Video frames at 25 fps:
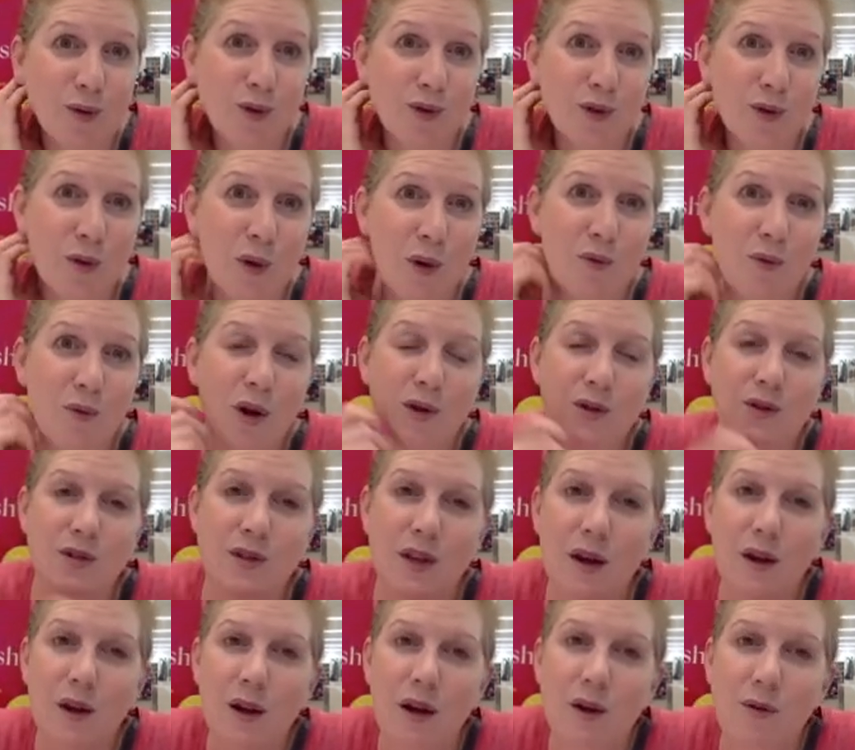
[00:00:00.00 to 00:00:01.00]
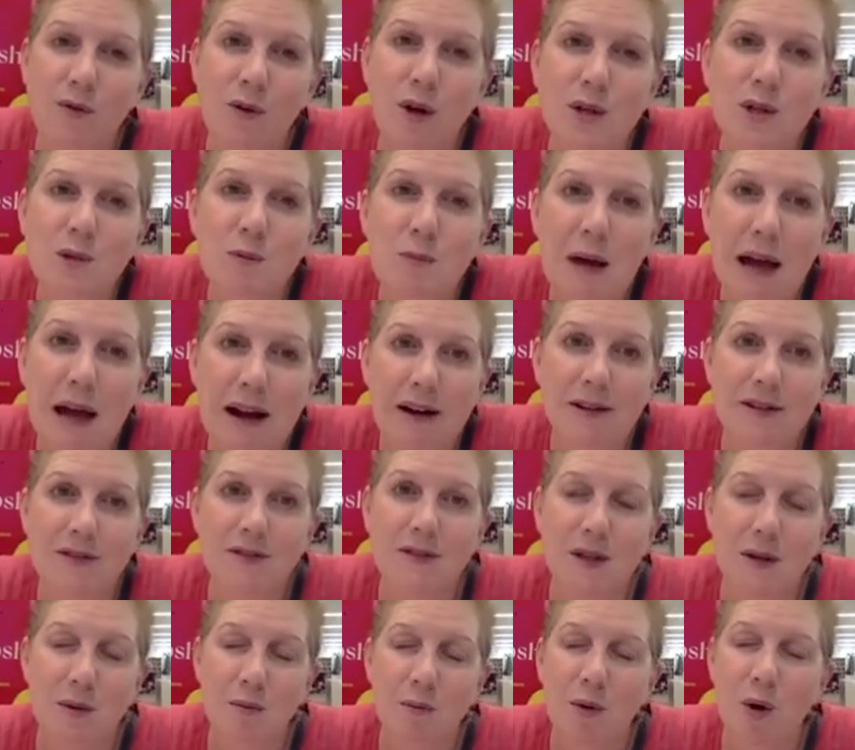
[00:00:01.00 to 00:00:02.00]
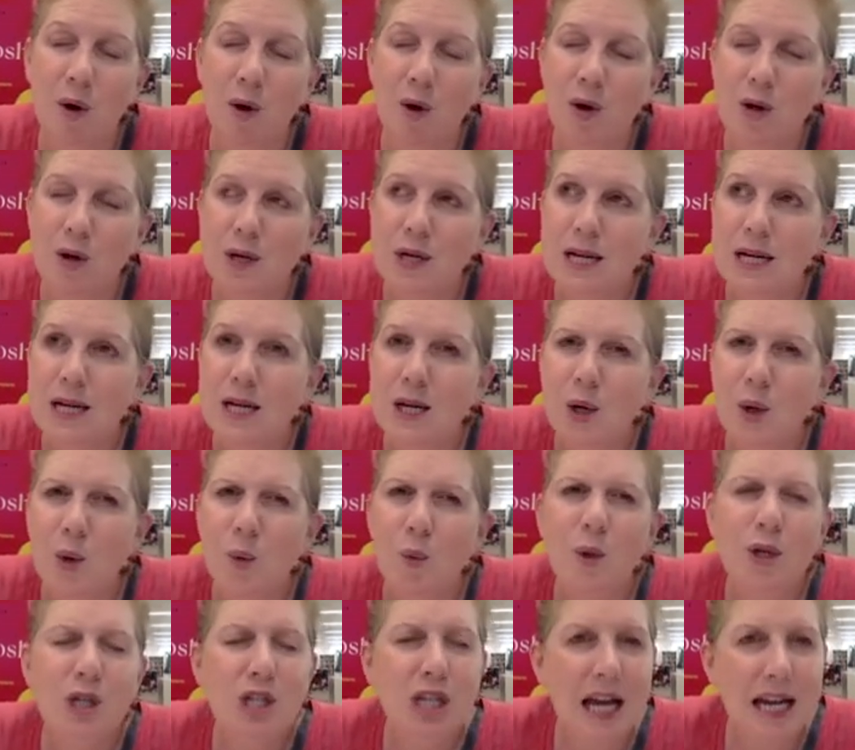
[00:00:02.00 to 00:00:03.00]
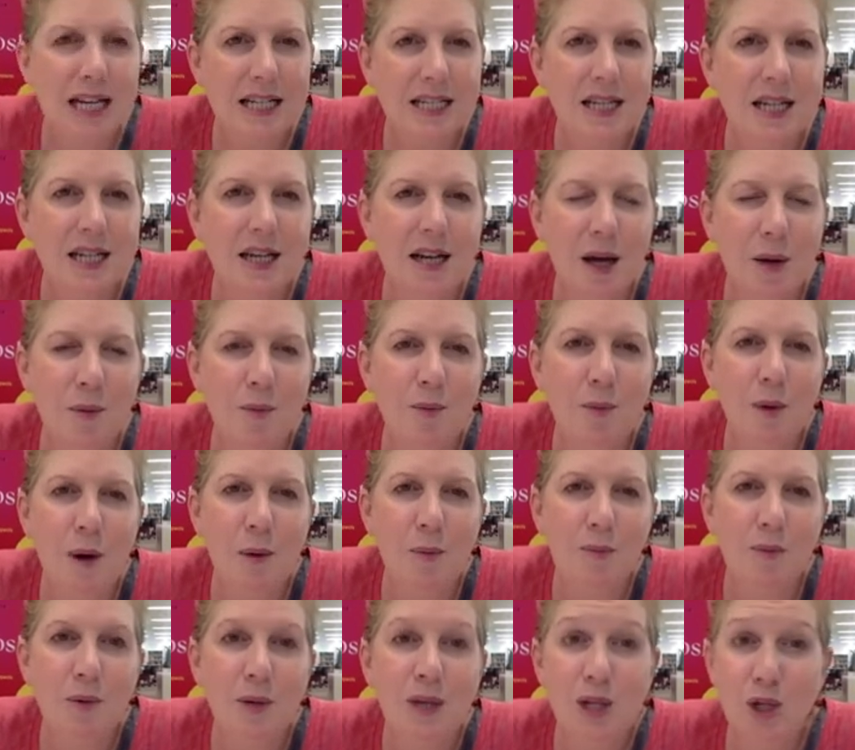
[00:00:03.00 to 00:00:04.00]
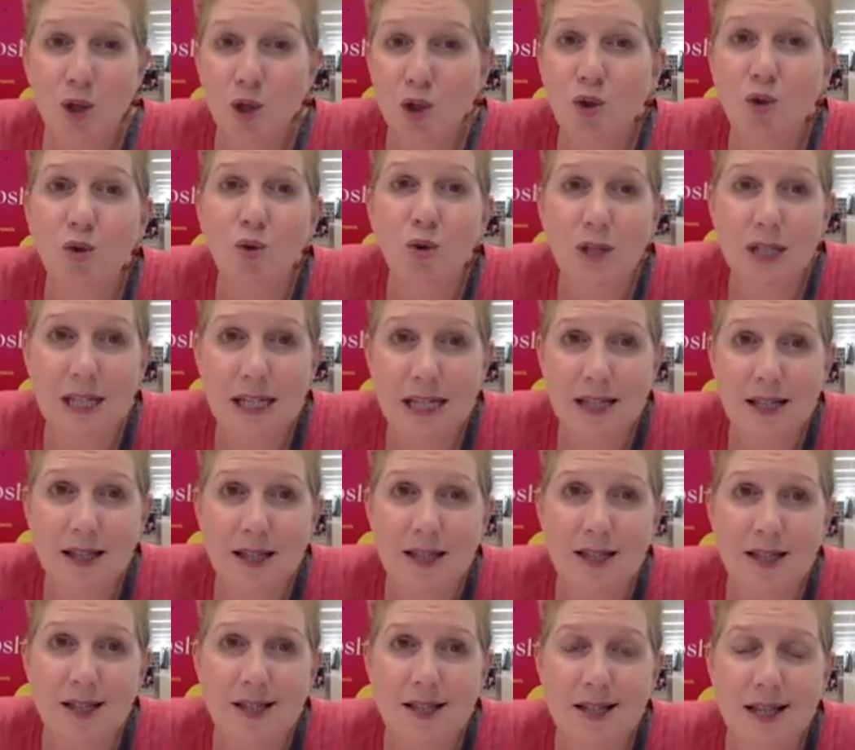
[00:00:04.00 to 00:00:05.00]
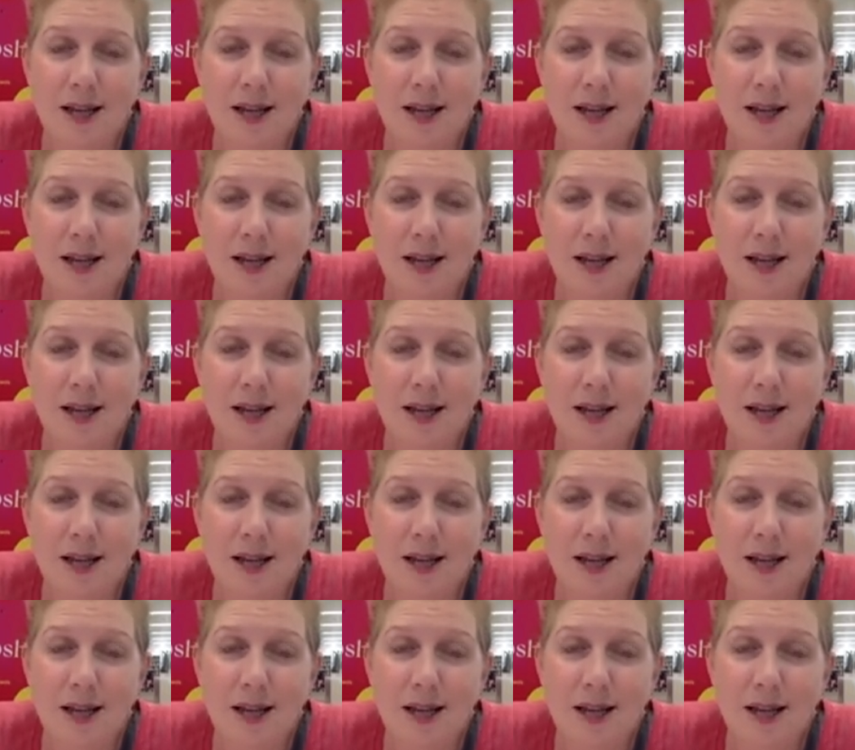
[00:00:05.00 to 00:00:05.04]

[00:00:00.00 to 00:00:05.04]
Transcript: So I wrote a parenting blog, which had a pretty good audience.